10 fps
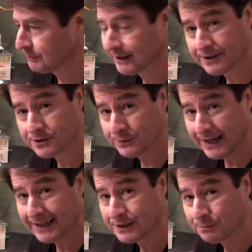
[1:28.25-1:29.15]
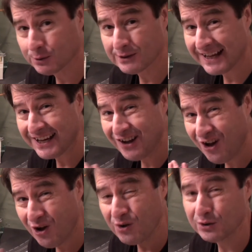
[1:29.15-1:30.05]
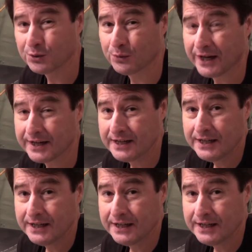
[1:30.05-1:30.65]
because we had to pull that all the way